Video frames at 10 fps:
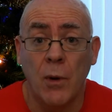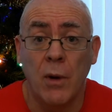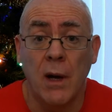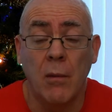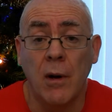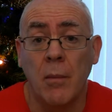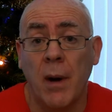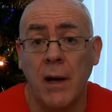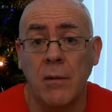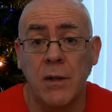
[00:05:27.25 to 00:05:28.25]
okay, we're going to
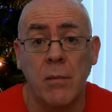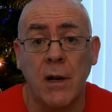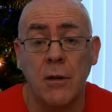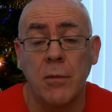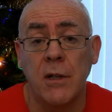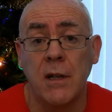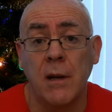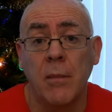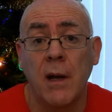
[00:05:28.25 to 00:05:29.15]
back you as a management team.